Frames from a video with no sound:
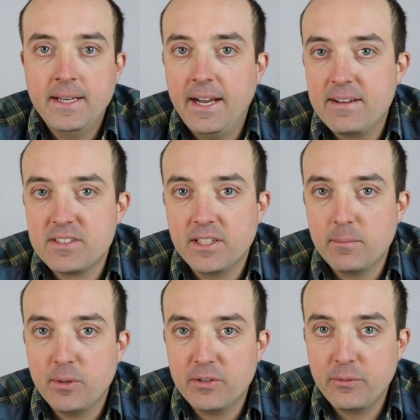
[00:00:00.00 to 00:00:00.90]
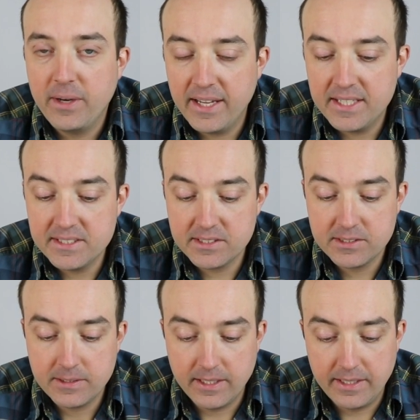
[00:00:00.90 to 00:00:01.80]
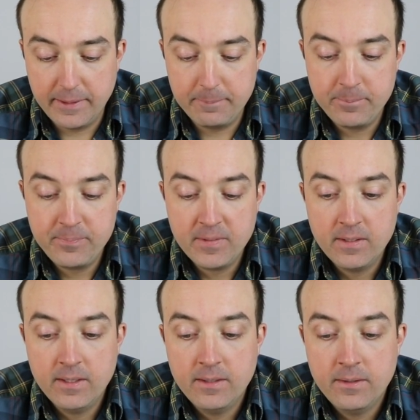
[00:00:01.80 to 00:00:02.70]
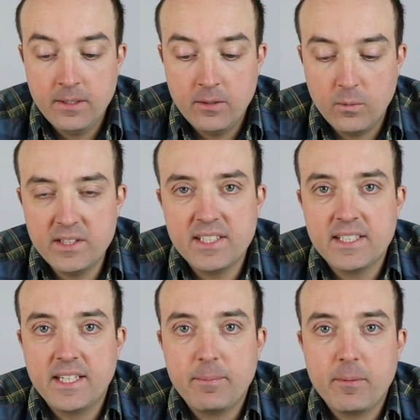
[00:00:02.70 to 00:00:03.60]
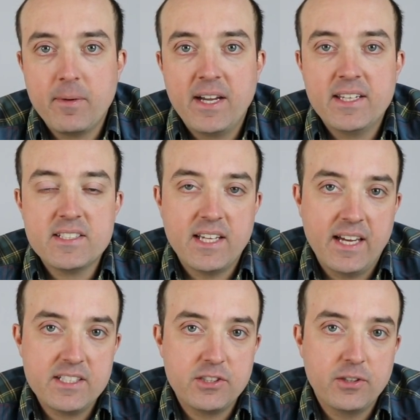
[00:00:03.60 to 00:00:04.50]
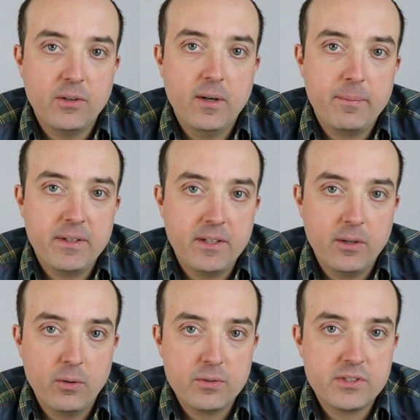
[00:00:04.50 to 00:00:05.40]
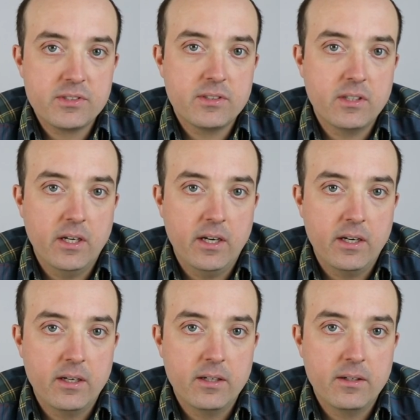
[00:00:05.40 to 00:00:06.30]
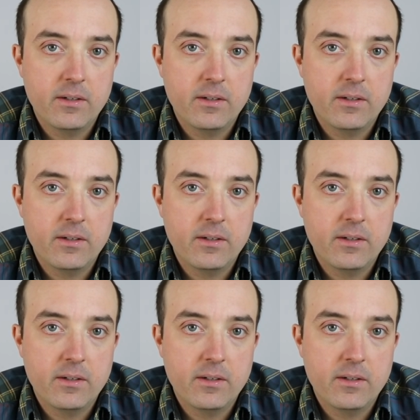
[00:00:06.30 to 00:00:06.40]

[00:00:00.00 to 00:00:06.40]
I've seen it both ways. One thing to keep in mind is as you go up in dose on